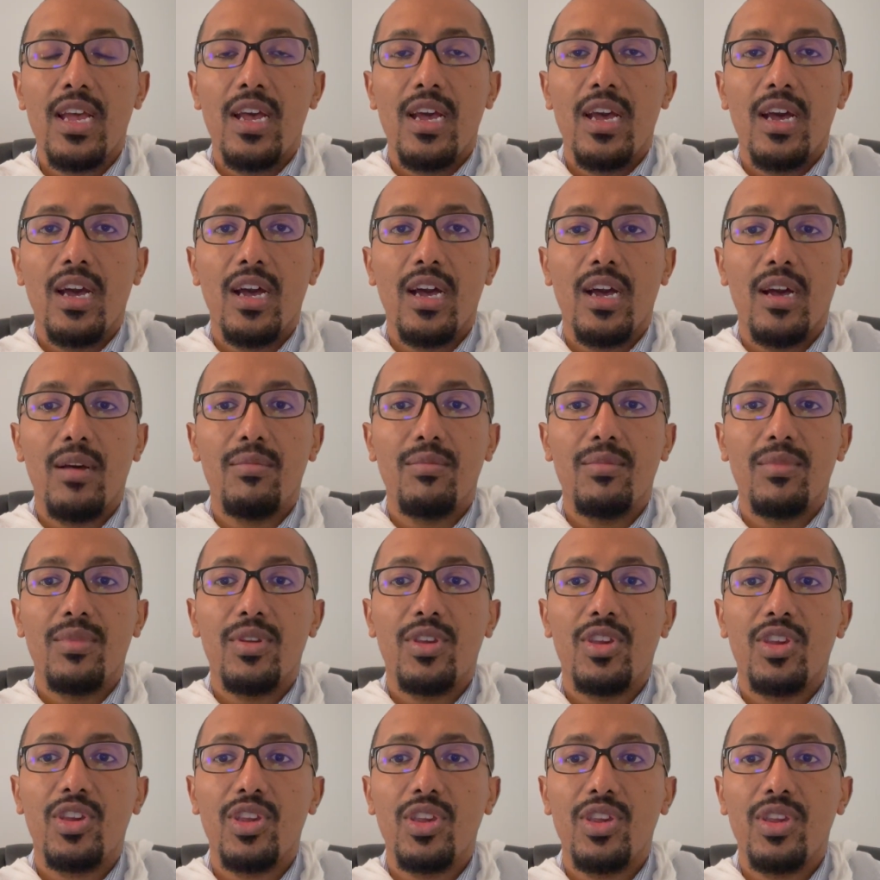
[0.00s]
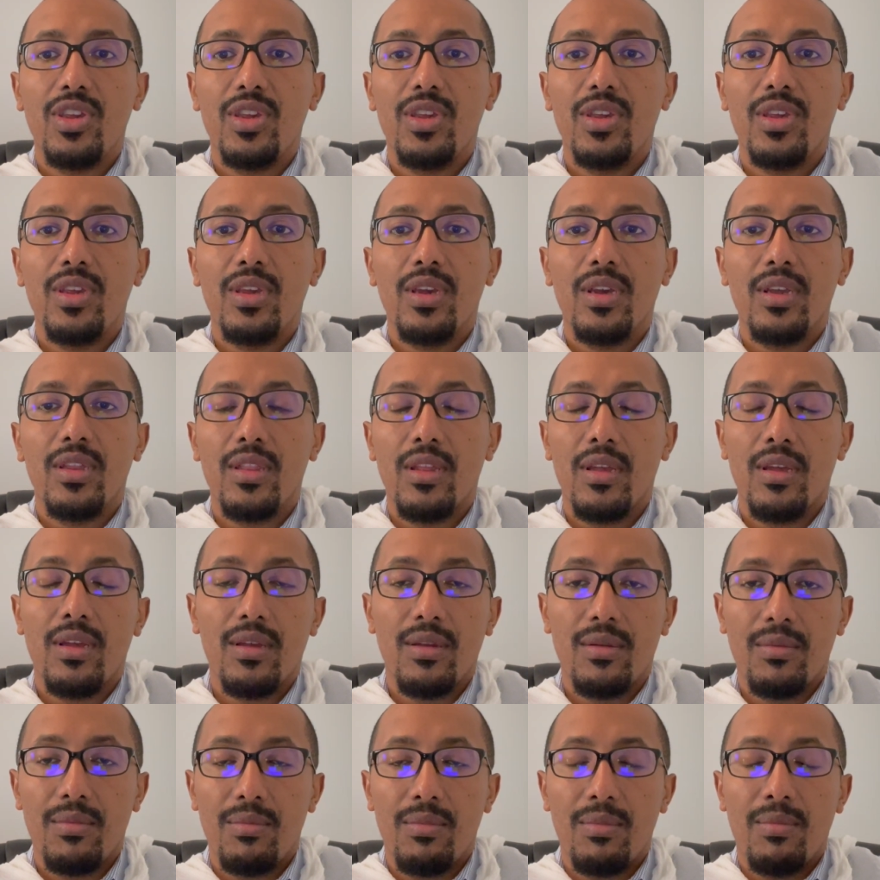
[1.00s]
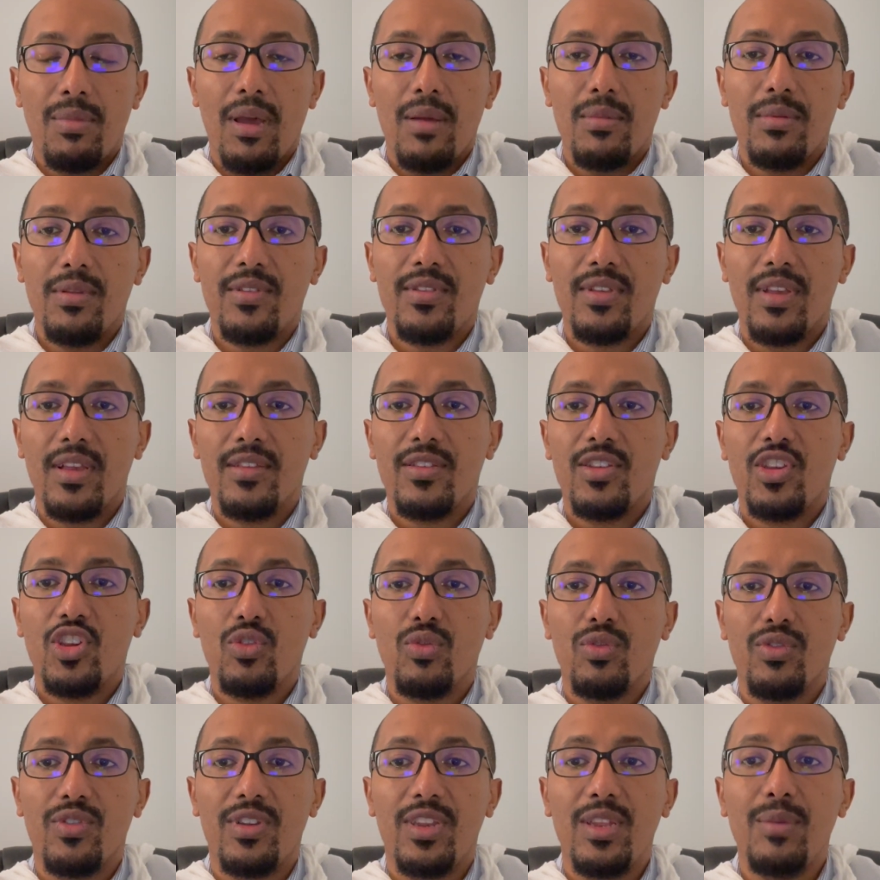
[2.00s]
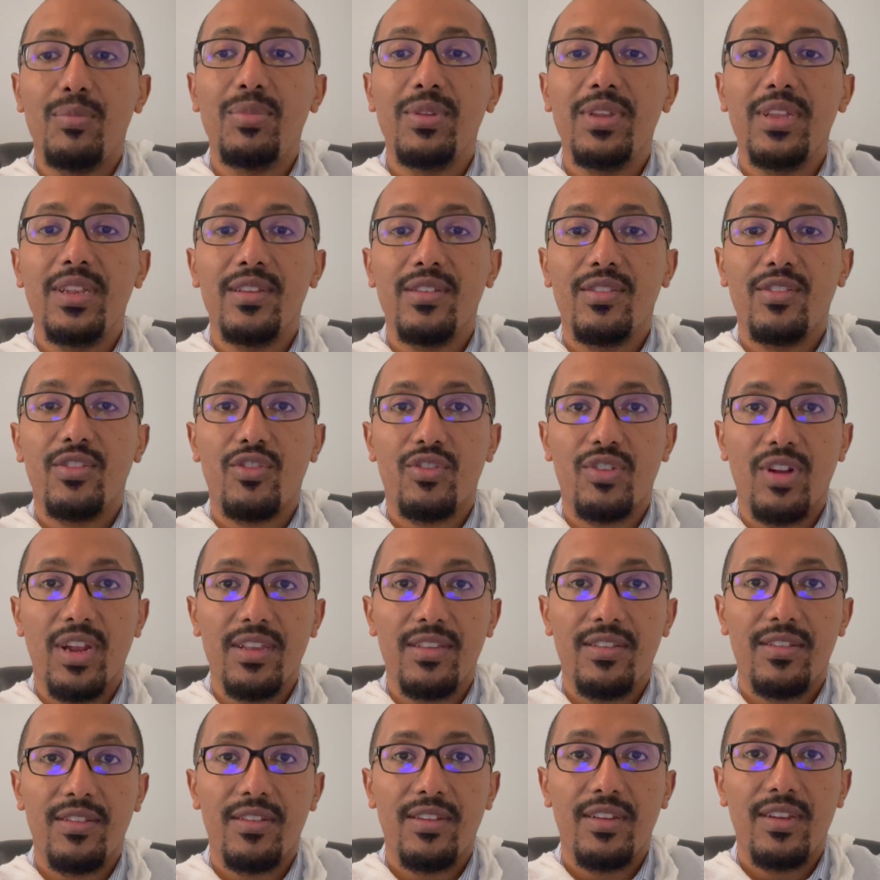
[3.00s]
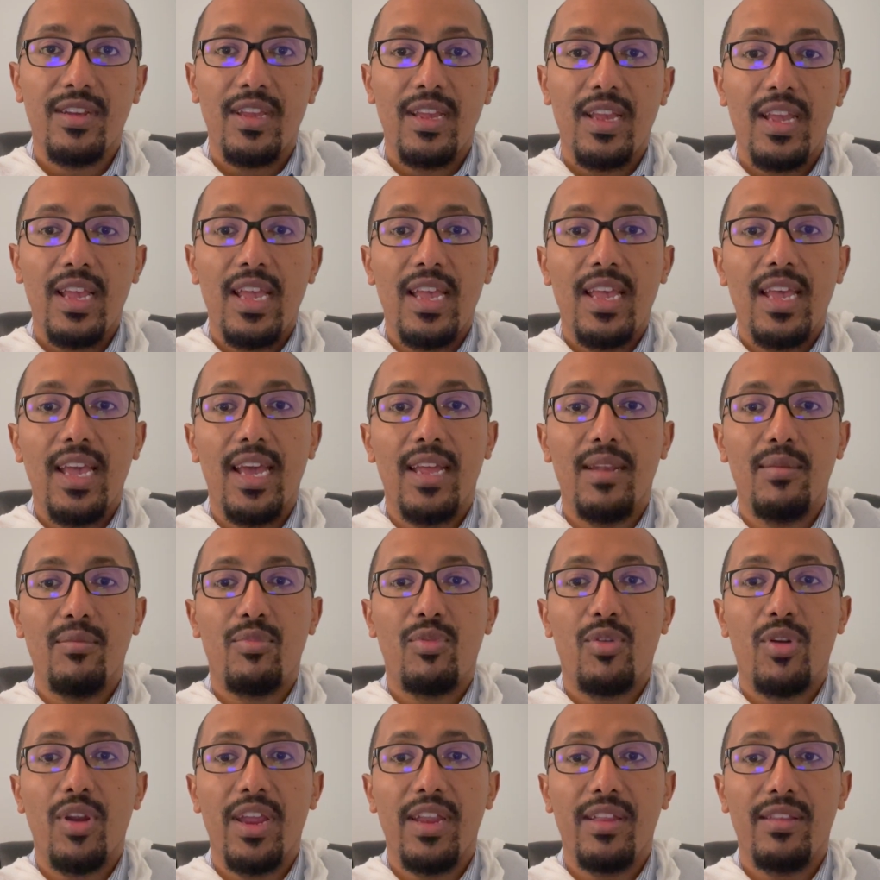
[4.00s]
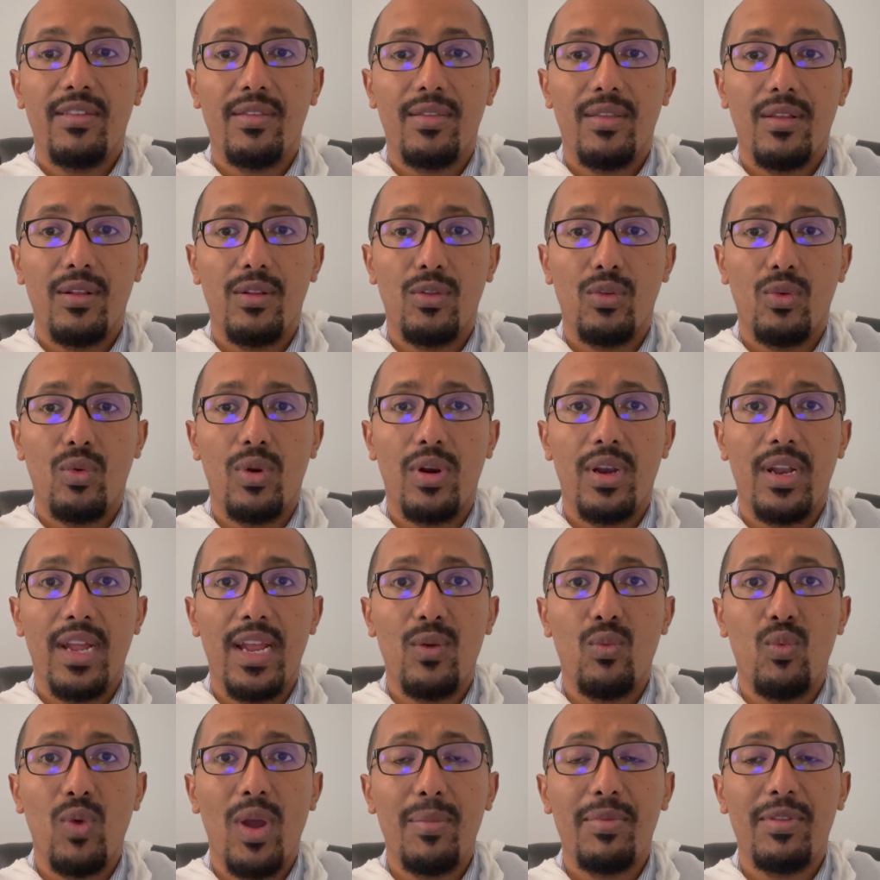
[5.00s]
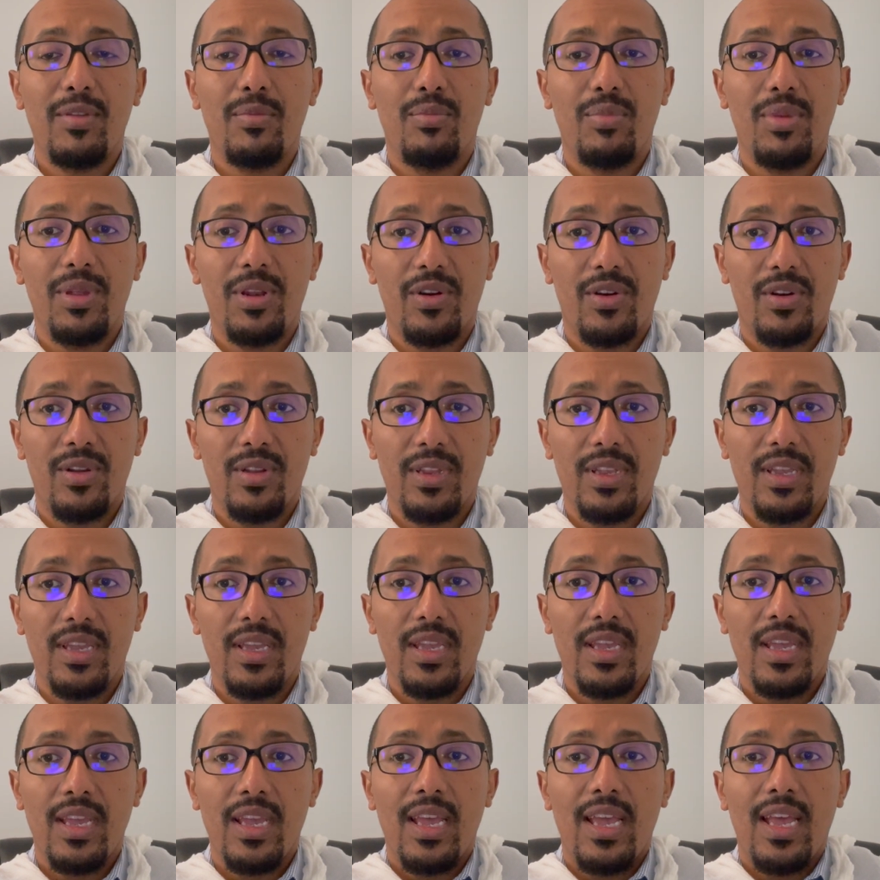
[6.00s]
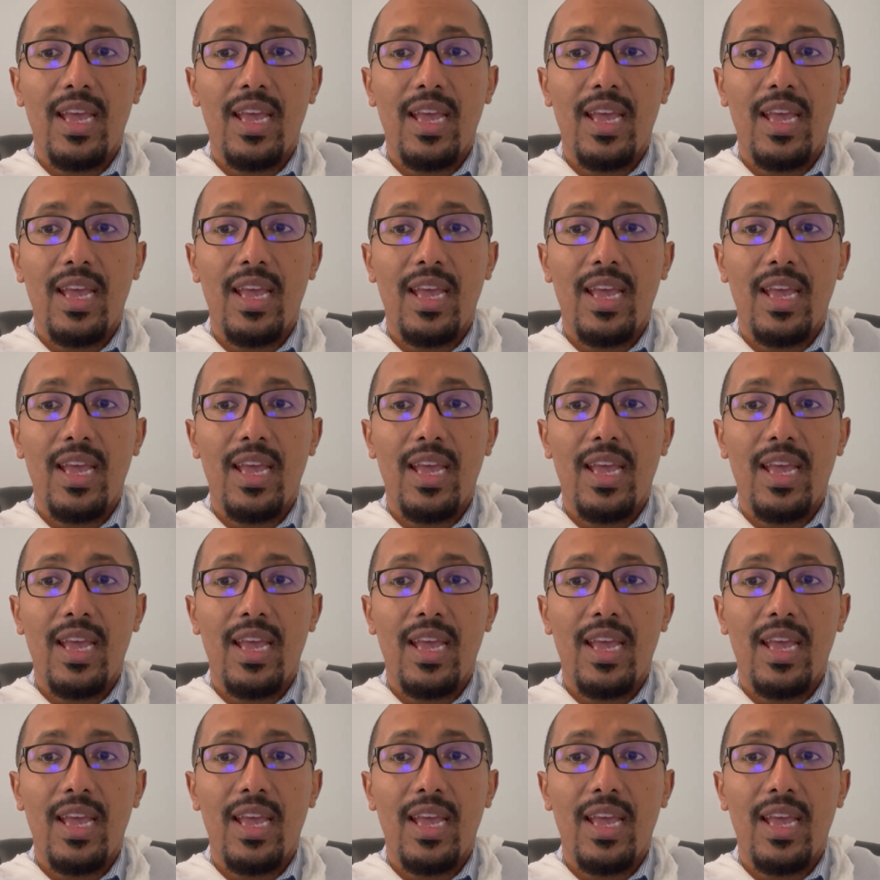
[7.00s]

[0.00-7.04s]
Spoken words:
The Bible says, she was deeply distressed and prayed to the Lord and wept bitterly.